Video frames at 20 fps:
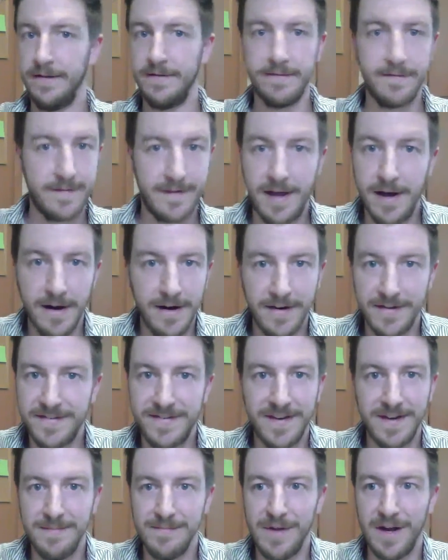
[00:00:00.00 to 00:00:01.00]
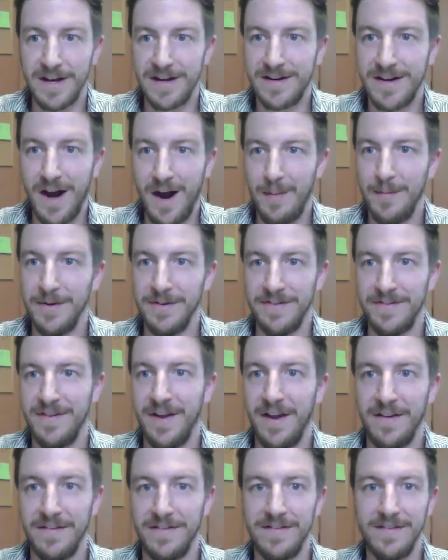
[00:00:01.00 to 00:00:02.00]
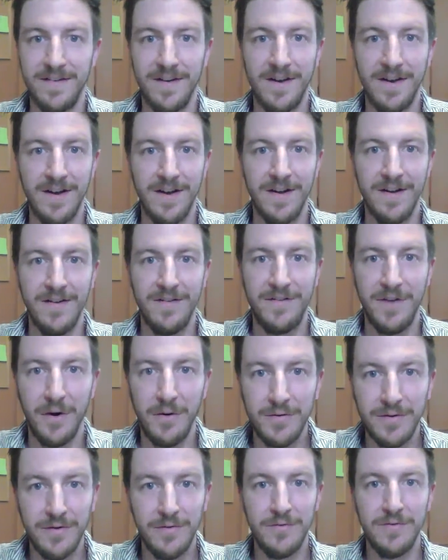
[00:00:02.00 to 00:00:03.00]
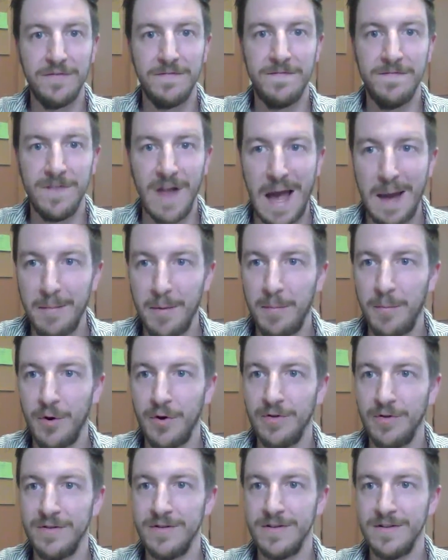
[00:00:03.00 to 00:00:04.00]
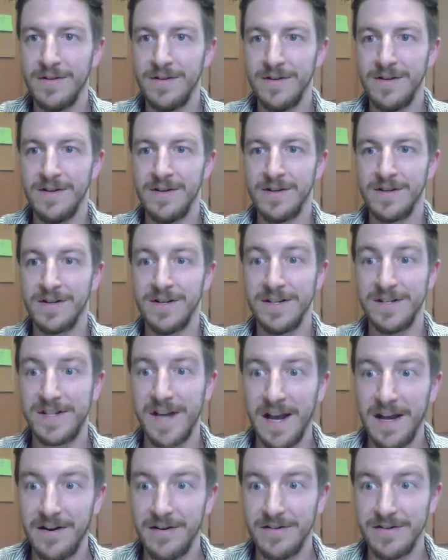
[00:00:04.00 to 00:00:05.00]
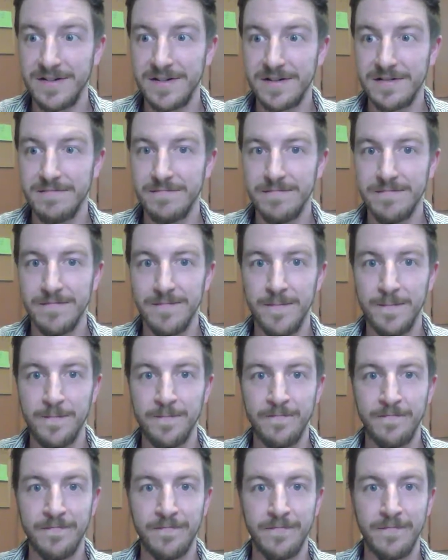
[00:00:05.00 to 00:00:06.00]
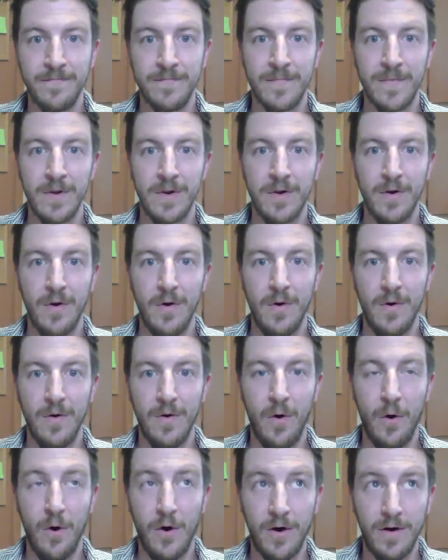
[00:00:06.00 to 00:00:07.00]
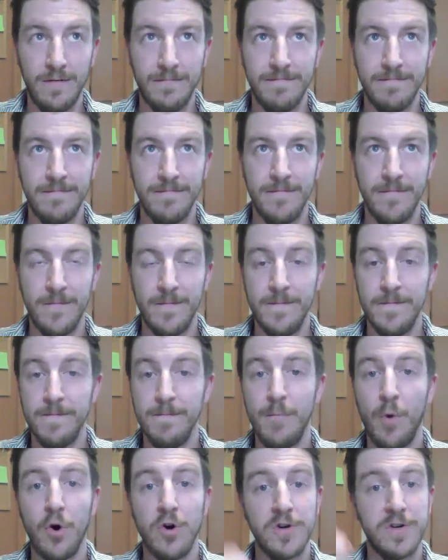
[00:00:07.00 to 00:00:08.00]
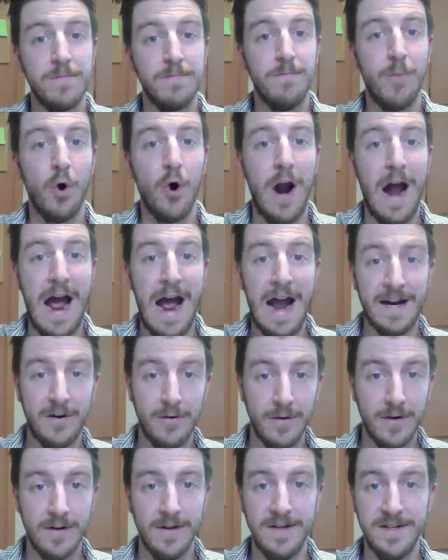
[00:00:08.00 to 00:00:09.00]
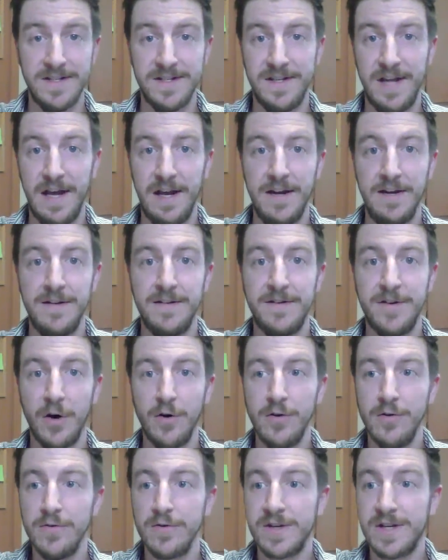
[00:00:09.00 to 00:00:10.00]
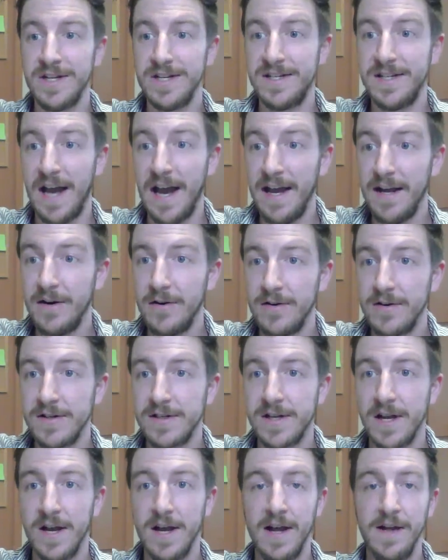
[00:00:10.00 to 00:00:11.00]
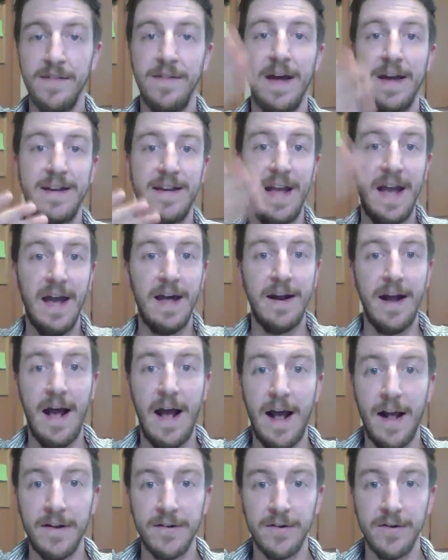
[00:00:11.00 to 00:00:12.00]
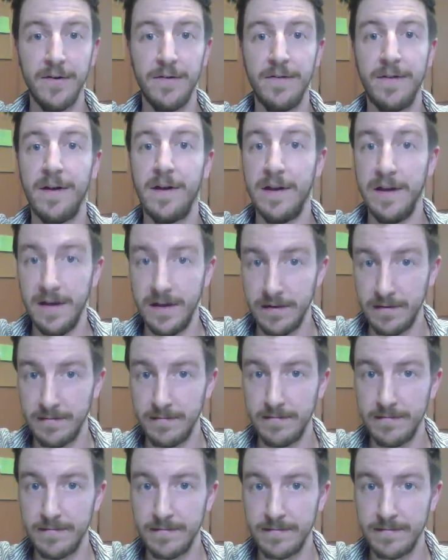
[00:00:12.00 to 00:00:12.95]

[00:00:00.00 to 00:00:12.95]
it's going to seem like common sense, don't use flammable containers. Or more accurately stated, don't use containers that can't handle the heat,